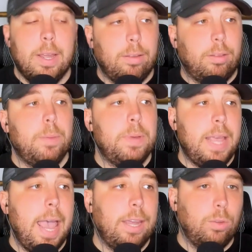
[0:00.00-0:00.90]

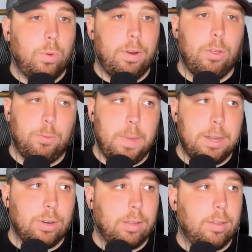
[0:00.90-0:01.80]
CPA is one of those
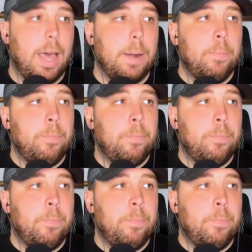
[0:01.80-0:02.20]
metrics that